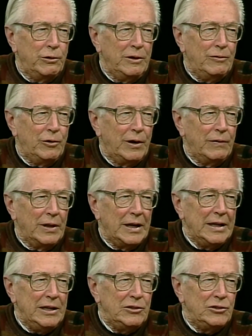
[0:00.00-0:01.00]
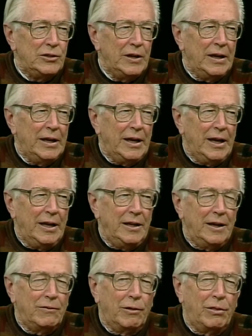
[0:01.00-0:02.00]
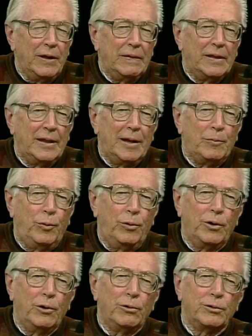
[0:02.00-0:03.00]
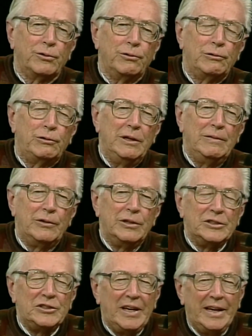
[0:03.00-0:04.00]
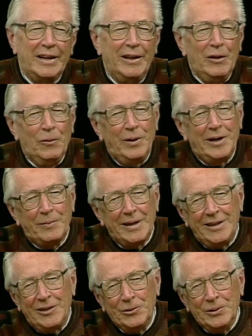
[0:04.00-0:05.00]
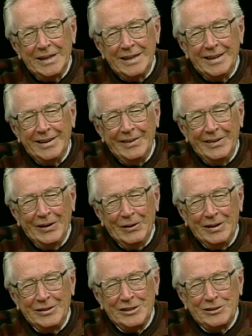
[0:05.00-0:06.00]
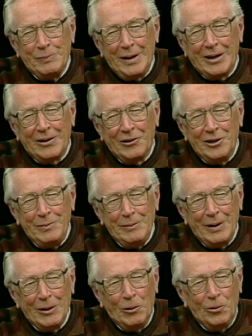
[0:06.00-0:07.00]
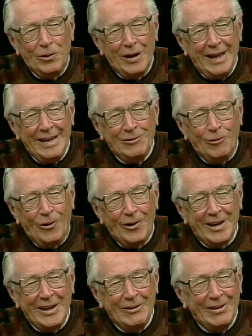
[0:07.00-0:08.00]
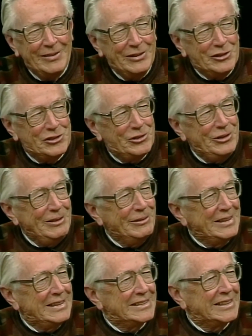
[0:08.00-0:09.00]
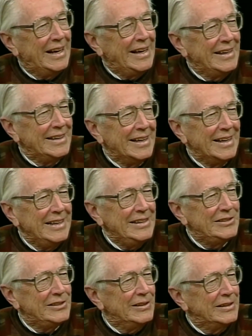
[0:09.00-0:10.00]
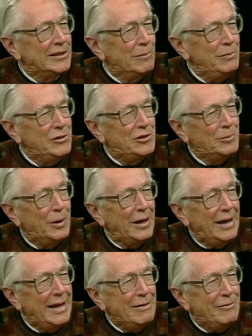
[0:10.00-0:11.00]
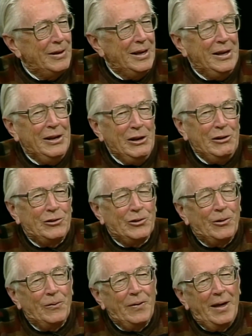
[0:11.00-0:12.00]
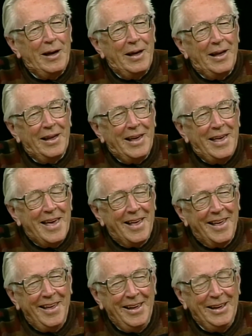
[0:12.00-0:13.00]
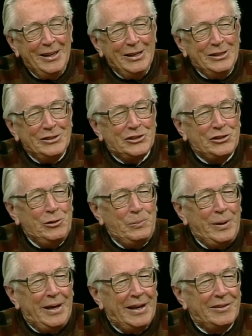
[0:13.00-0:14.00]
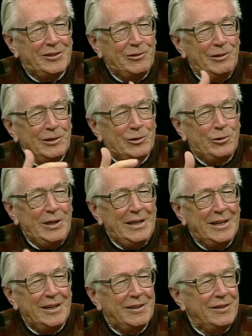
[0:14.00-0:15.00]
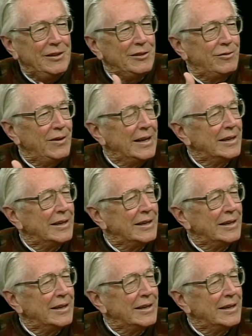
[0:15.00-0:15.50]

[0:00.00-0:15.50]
retriever on the leash, and you ever think that that poor golden retriever is saying, what am I doing here? You know, is this going to be my whole life, walking around the street with this guy on a leash? You know, it's a miserable life. So Snoopy has to retreat into these